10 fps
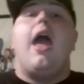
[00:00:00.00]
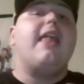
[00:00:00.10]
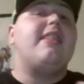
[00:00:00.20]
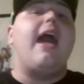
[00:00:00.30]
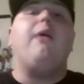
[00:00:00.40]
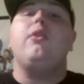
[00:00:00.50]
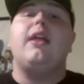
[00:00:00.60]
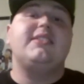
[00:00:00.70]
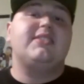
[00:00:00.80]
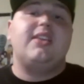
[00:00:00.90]
and that
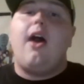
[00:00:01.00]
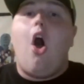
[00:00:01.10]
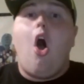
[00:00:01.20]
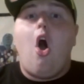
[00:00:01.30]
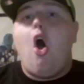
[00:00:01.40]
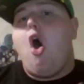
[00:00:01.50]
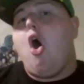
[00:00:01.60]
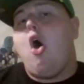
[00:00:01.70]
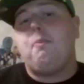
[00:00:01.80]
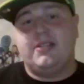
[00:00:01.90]
relates to
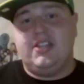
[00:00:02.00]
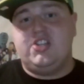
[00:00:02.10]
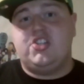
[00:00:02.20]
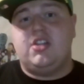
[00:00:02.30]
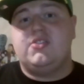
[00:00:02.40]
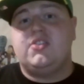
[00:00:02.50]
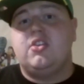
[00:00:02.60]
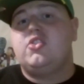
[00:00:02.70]
all positions.